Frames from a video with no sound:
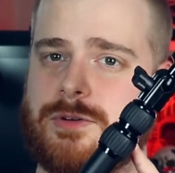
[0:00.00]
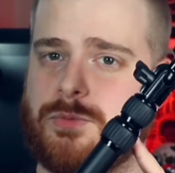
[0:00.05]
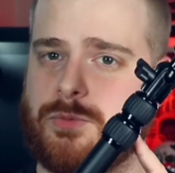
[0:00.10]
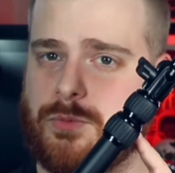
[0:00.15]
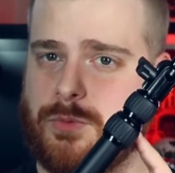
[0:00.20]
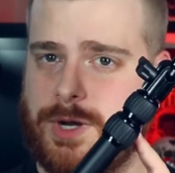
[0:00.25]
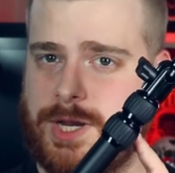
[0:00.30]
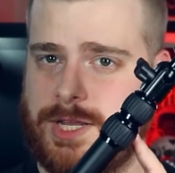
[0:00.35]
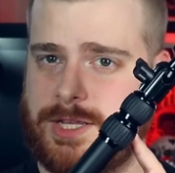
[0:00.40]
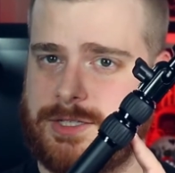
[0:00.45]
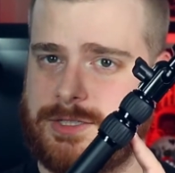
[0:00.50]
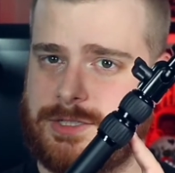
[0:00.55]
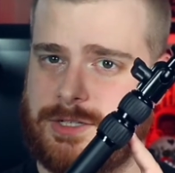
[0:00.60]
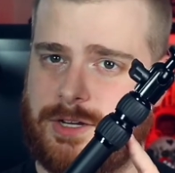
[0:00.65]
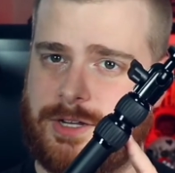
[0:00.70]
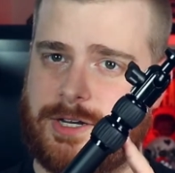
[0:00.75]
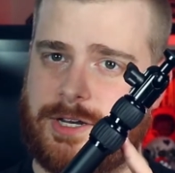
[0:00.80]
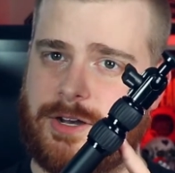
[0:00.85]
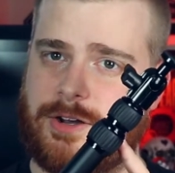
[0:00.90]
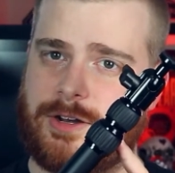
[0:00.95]
rings
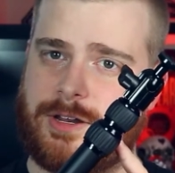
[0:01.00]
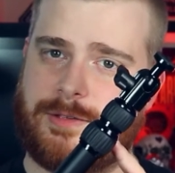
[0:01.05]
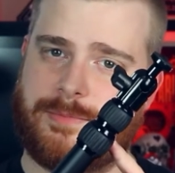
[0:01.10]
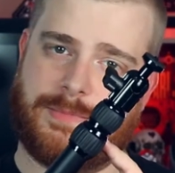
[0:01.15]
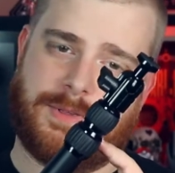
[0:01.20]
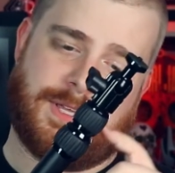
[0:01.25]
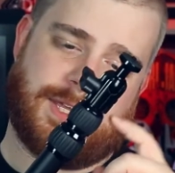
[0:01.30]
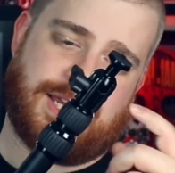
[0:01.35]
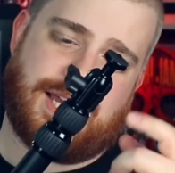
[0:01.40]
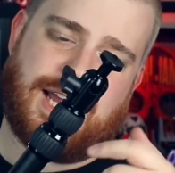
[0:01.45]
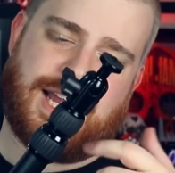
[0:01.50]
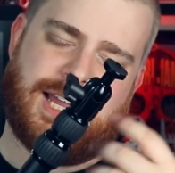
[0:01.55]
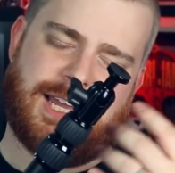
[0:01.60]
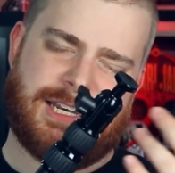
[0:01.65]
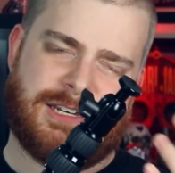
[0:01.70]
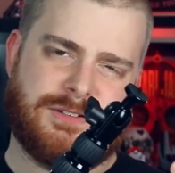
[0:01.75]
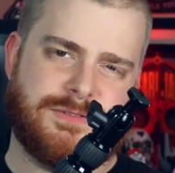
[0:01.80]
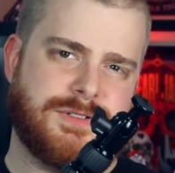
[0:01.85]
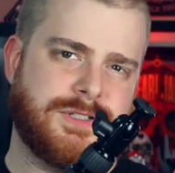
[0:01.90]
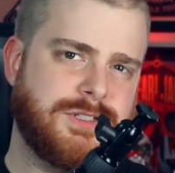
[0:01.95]
on here can be
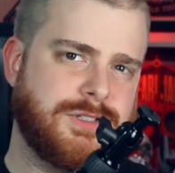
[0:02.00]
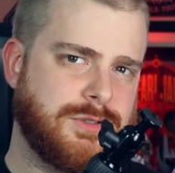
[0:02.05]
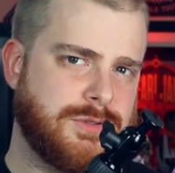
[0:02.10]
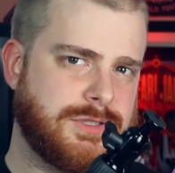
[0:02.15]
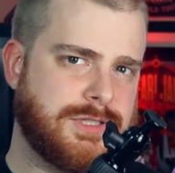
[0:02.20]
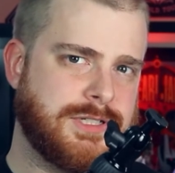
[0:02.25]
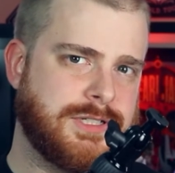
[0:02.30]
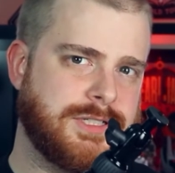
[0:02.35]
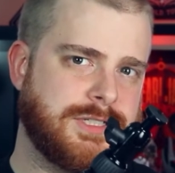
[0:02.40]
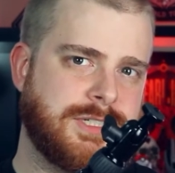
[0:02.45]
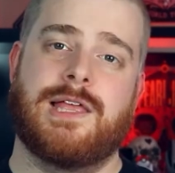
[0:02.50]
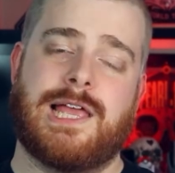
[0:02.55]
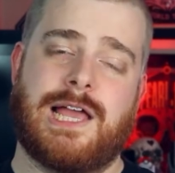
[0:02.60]
kind of a nuisance.